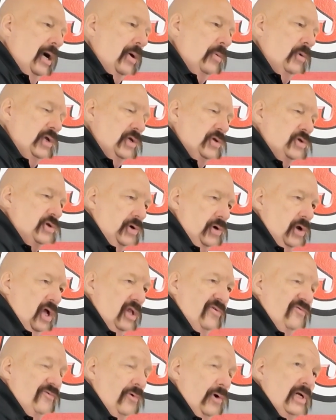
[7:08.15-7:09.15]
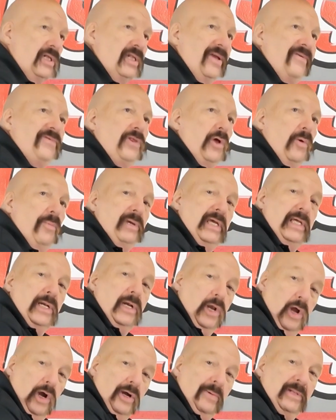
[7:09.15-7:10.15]
When you turn on the forklift, there'll be an
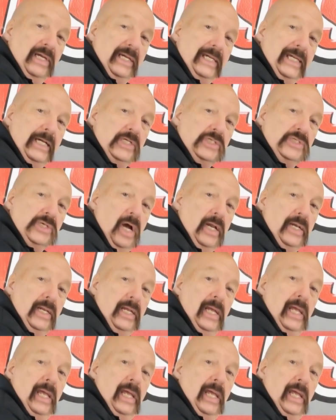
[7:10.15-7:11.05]
alarm that kicks on.